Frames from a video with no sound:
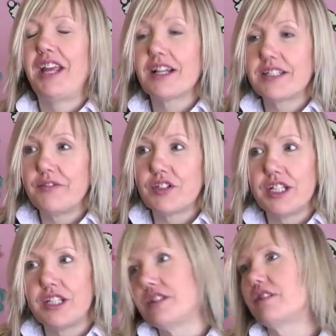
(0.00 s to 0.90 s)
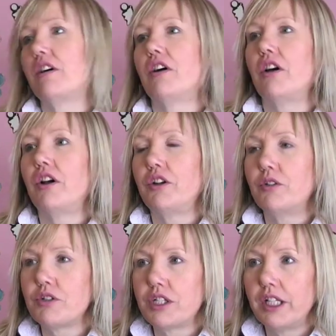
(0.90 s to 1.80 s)
activities are
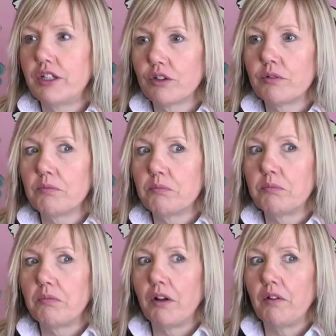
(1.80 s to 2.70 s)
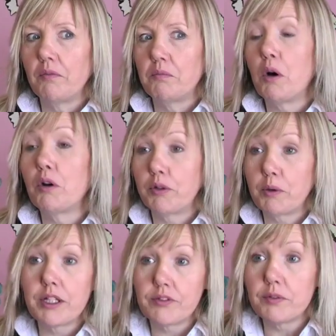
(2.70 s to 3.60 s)
usually done by
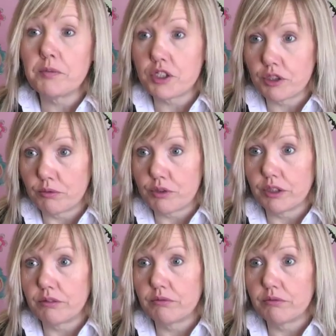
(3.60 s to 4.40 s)
request from the children.